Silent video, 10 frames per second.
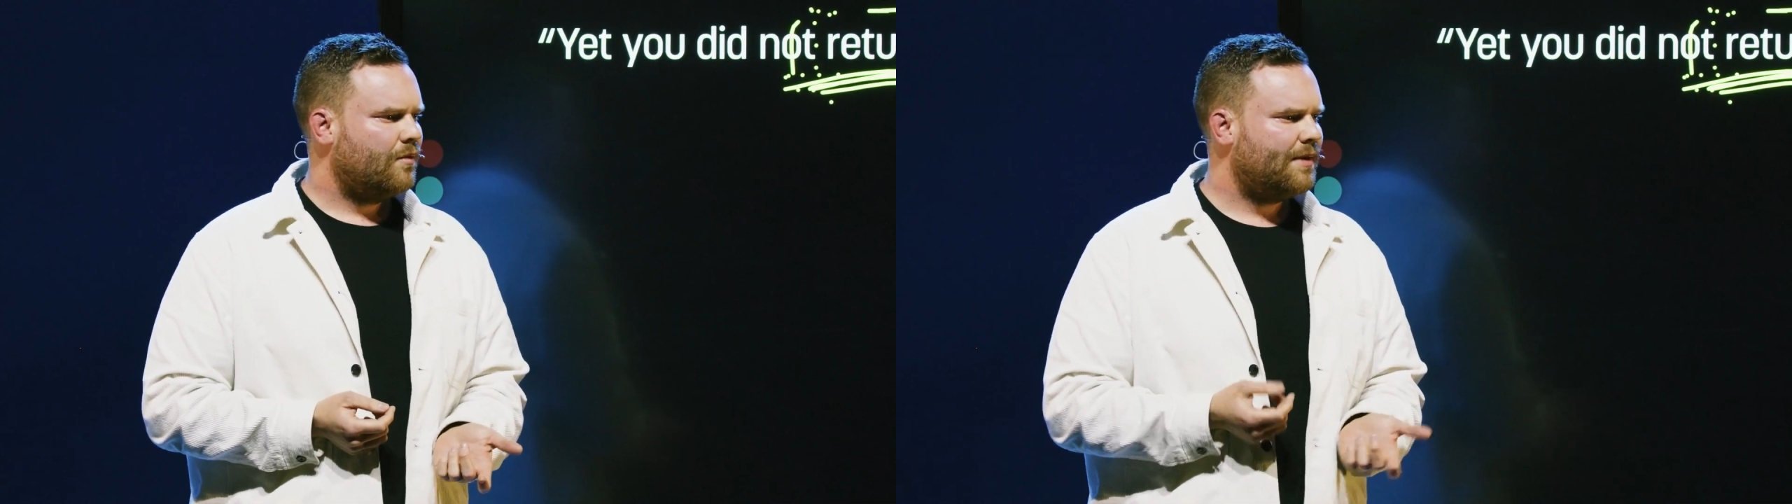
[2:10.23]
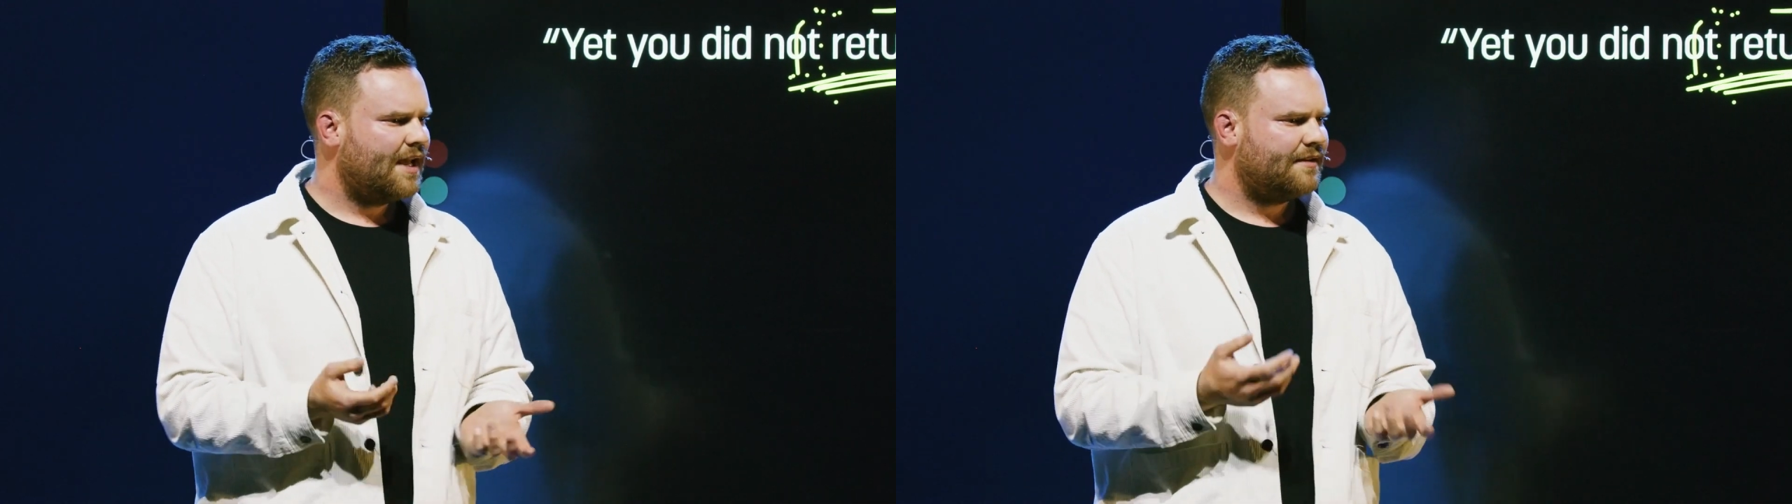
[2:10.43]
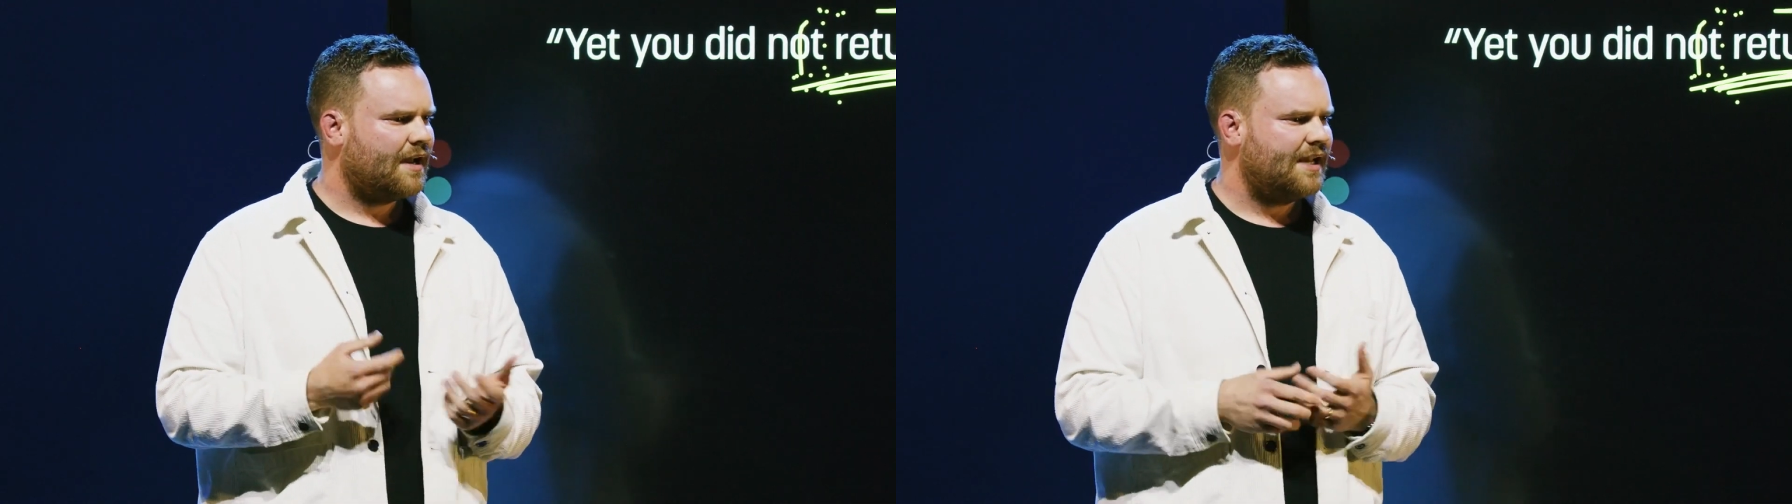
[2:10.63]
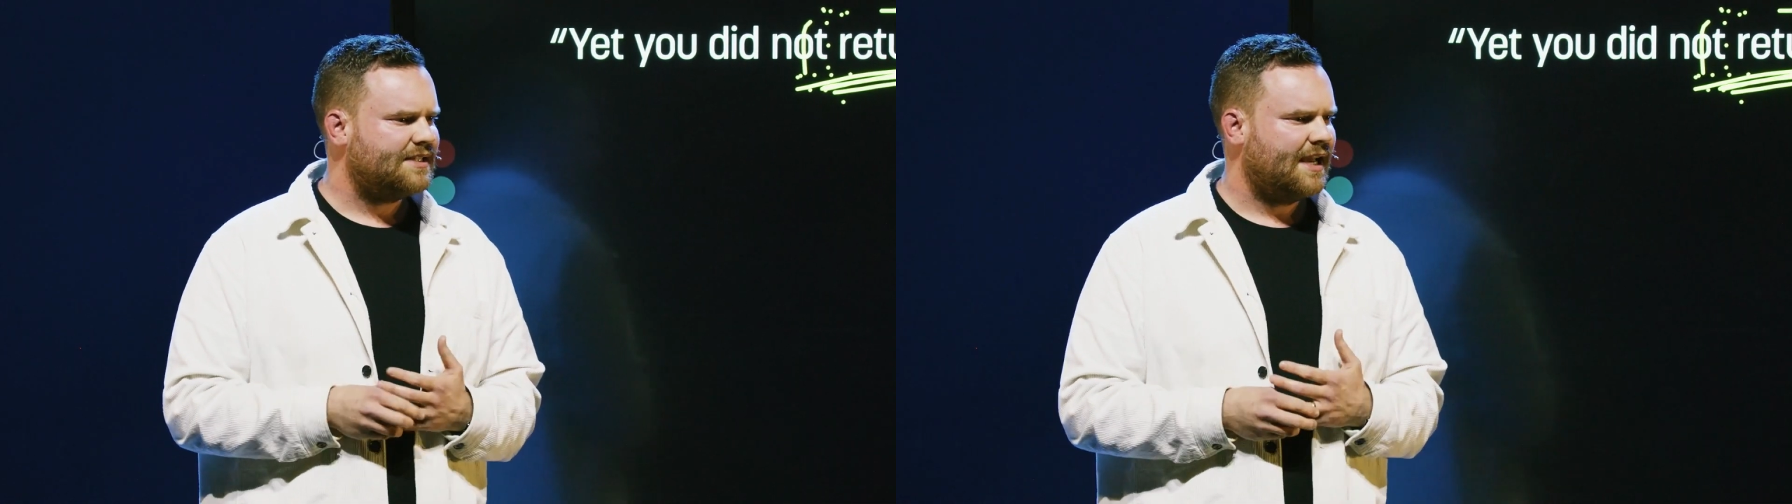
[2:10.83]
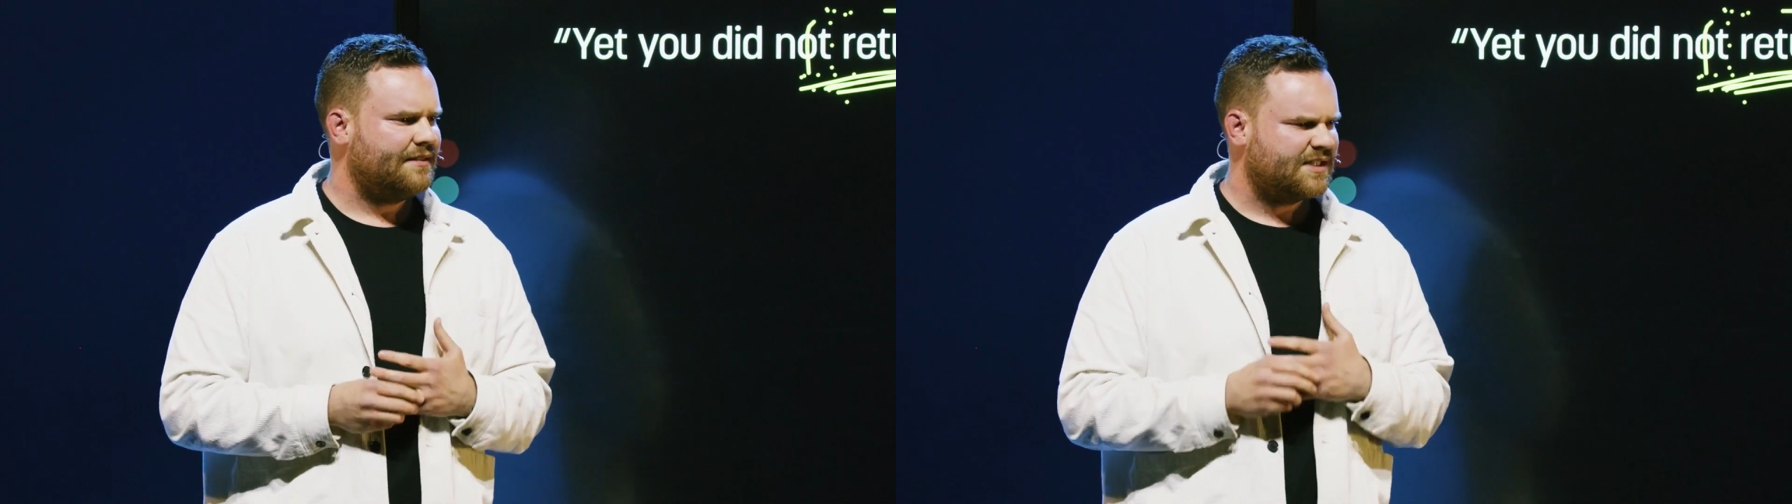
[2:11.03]
When my dad dies,
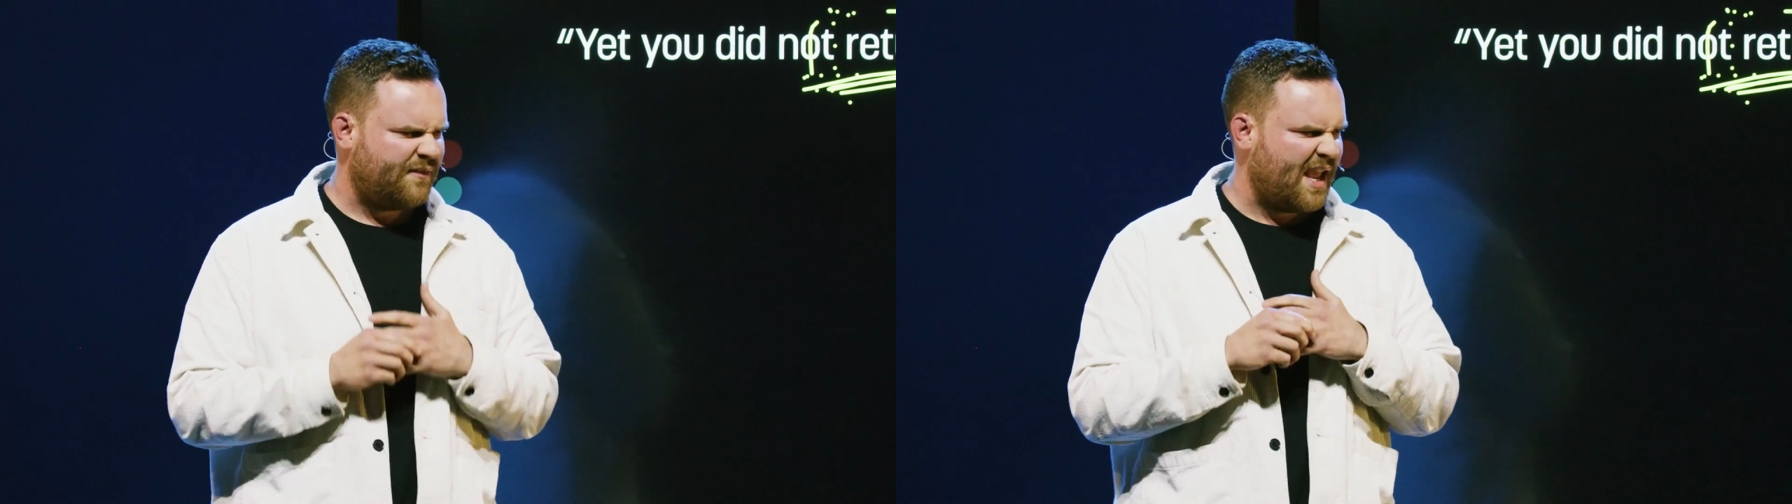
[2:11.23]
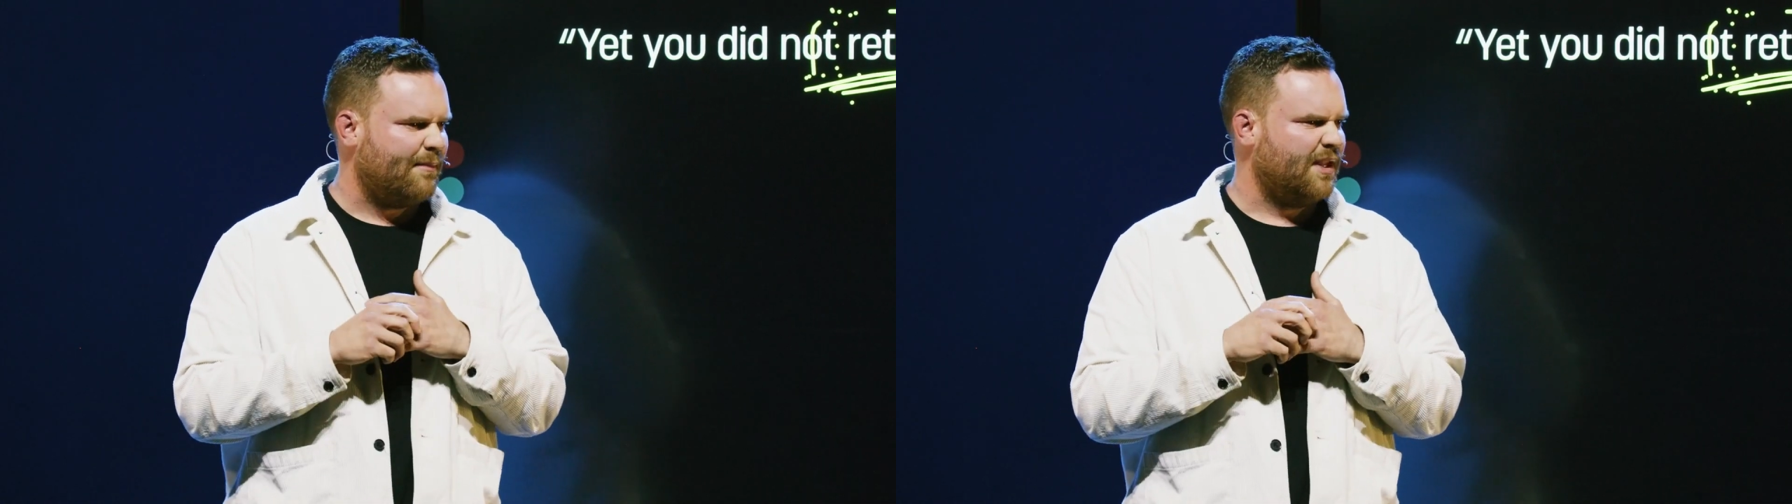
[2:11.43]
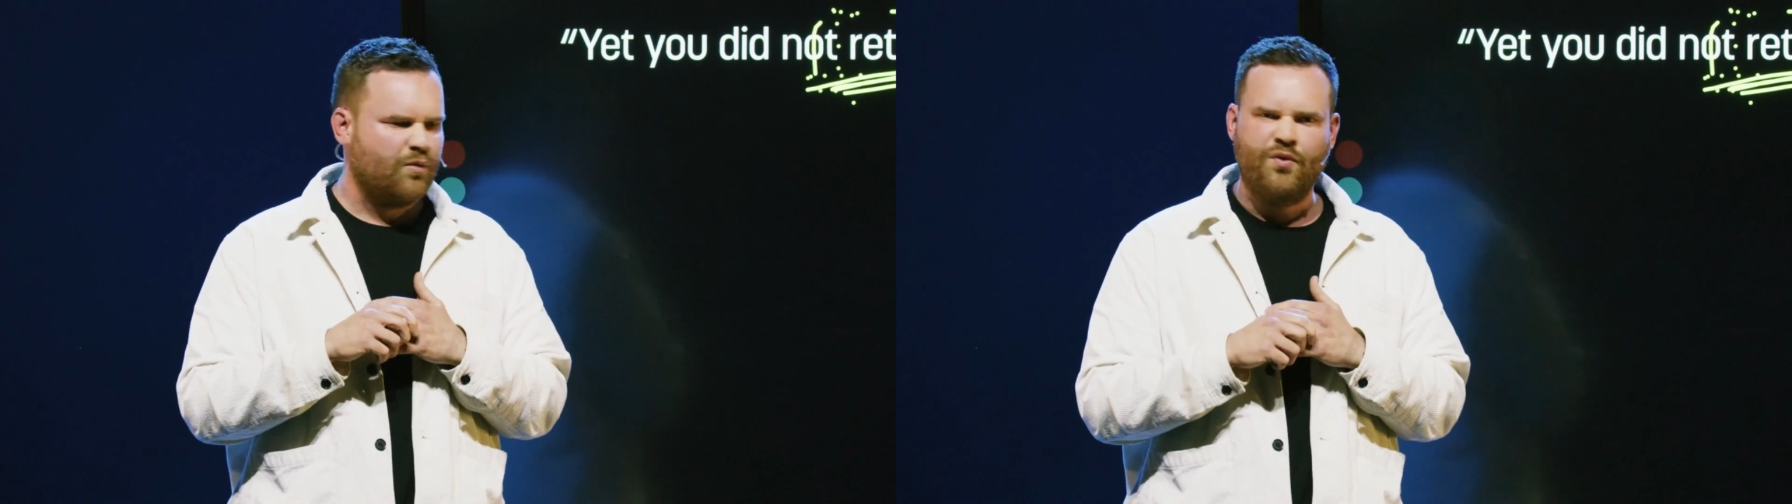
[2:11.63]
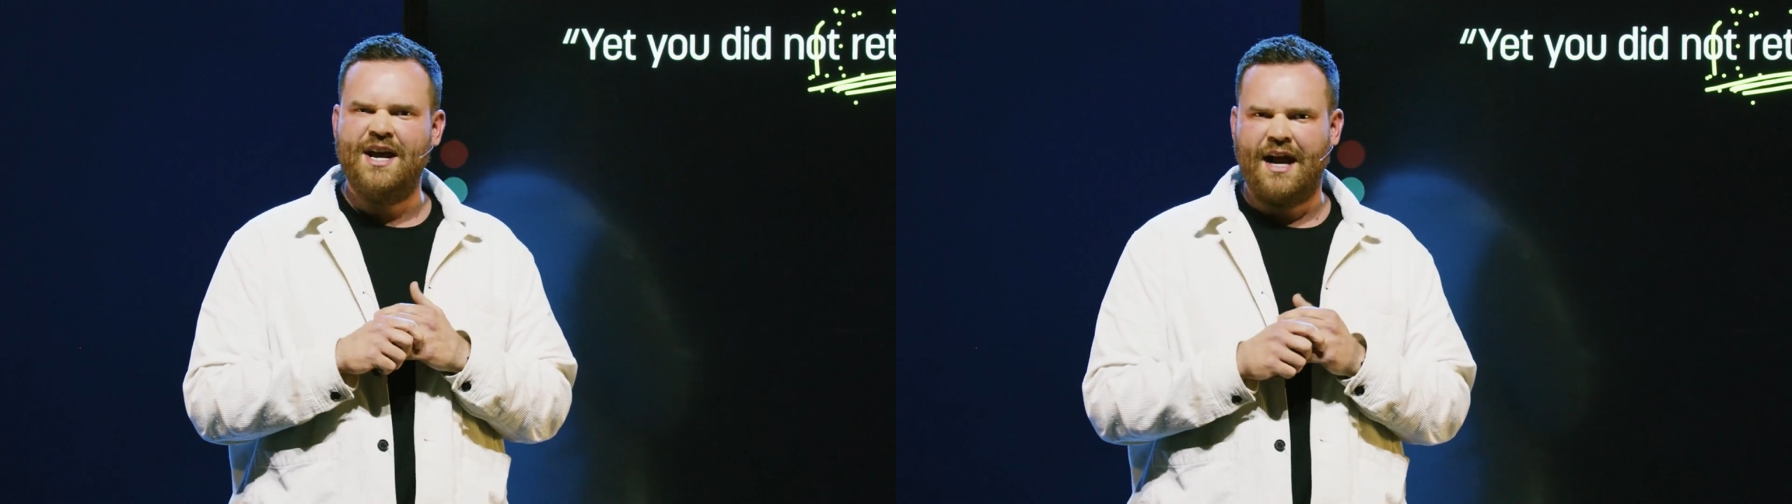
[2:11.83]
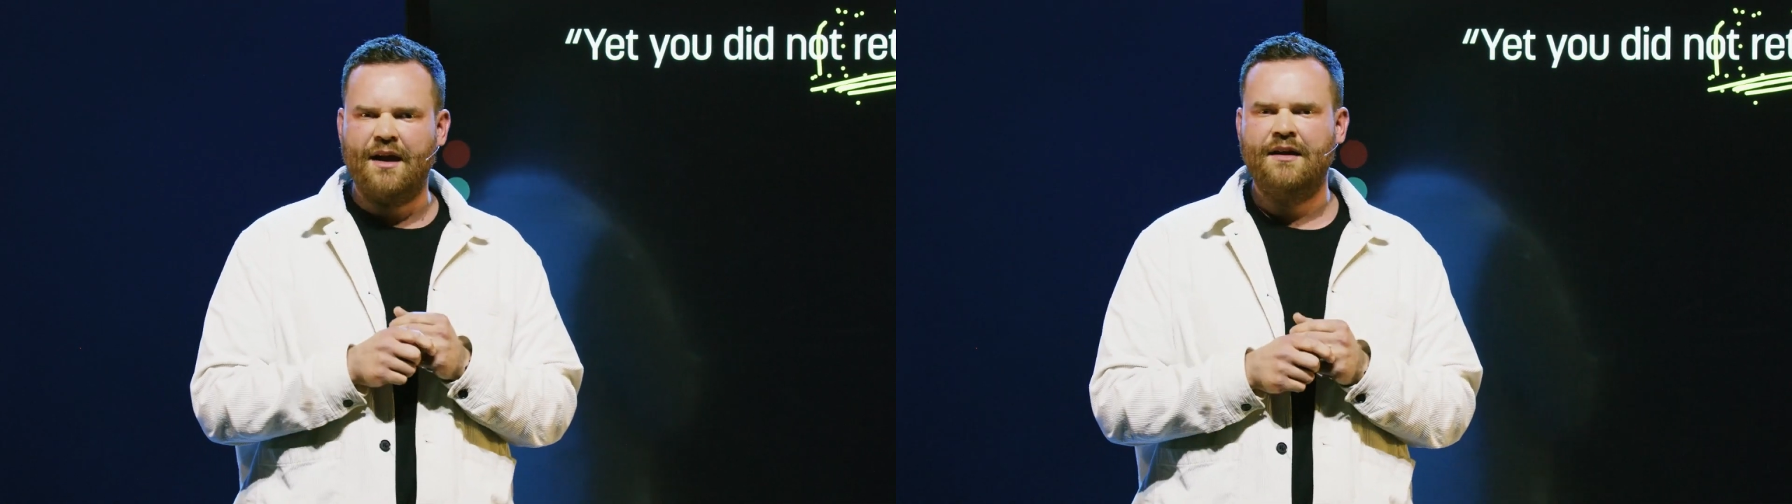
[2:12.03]
he had this family
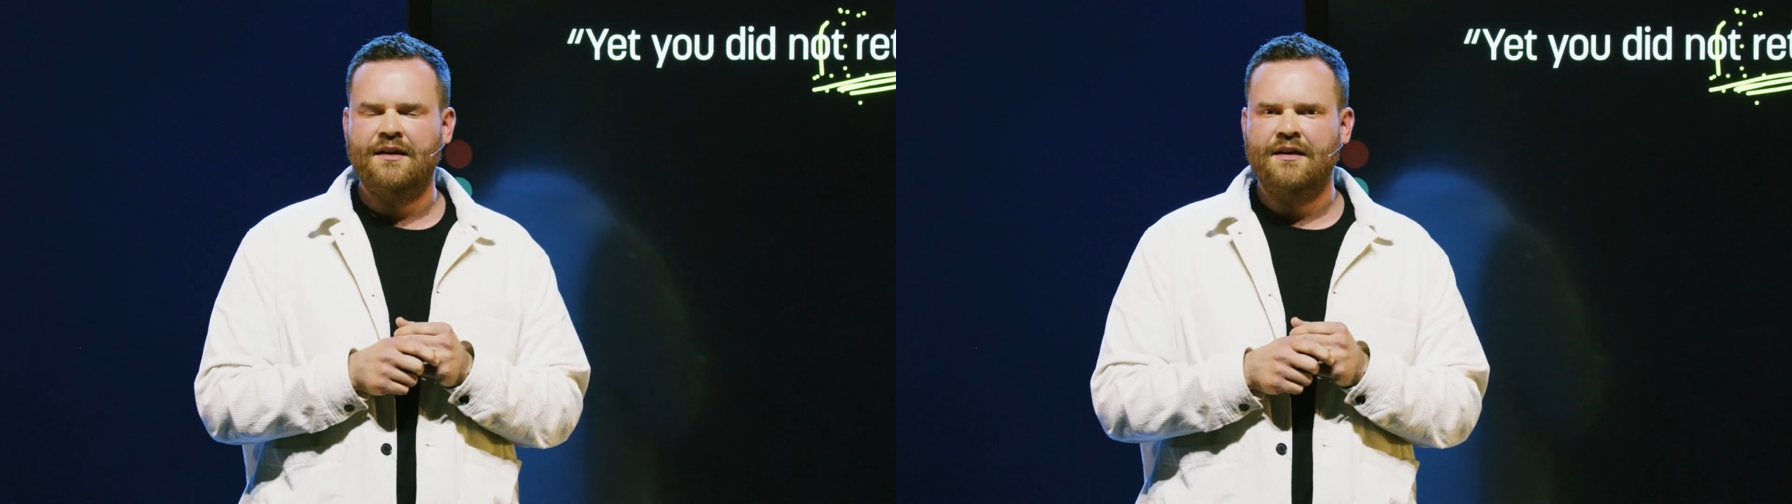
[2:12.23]
ring